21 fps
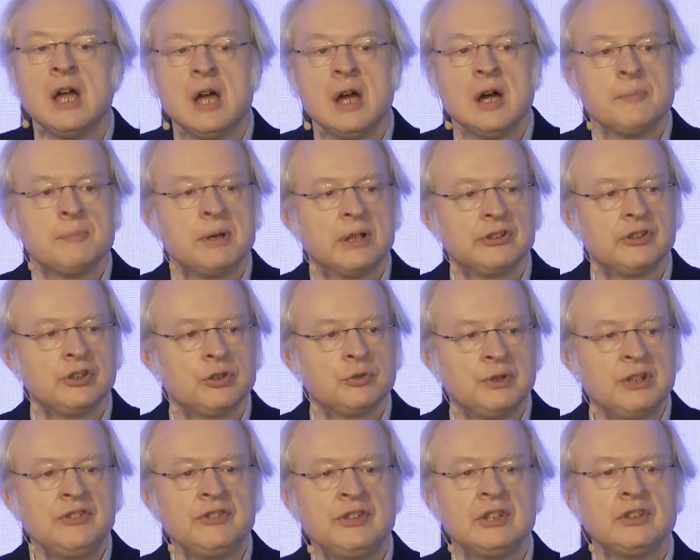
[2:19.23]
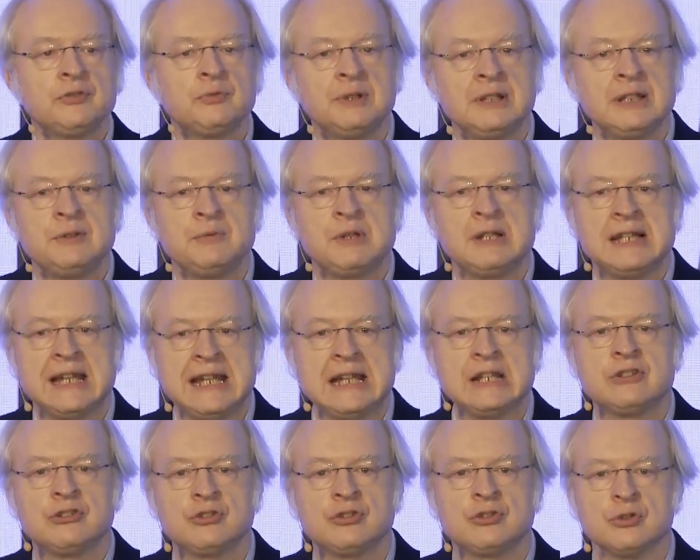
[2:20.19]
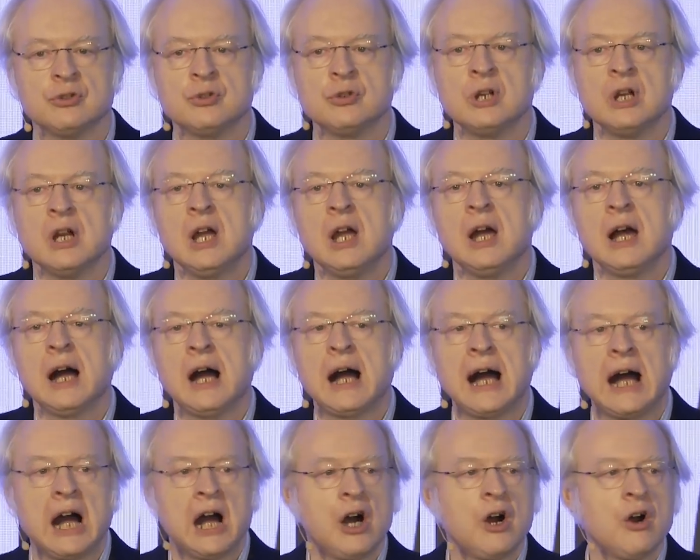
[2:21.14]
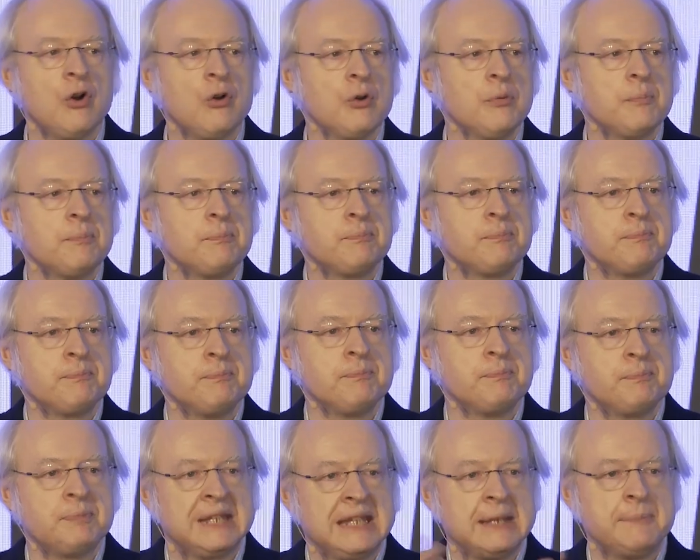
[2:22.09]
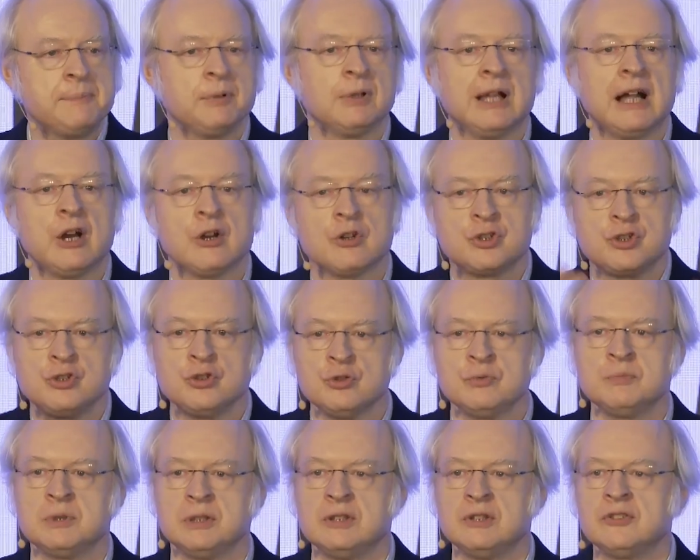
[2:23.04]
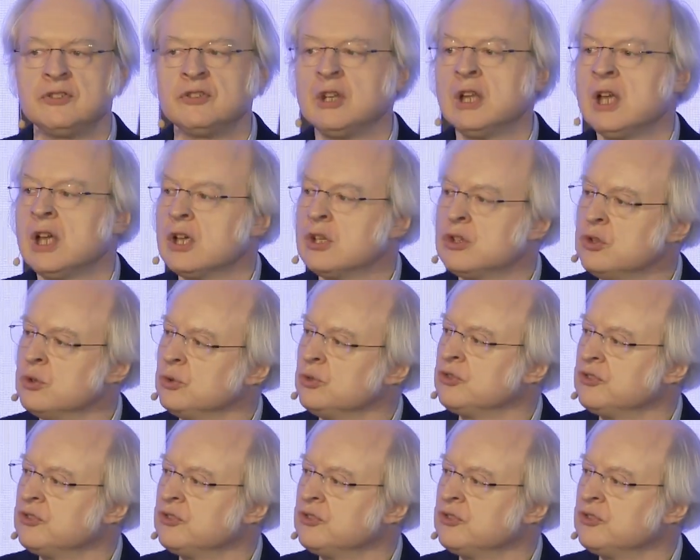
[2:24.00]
But heuristics really relate to how humans use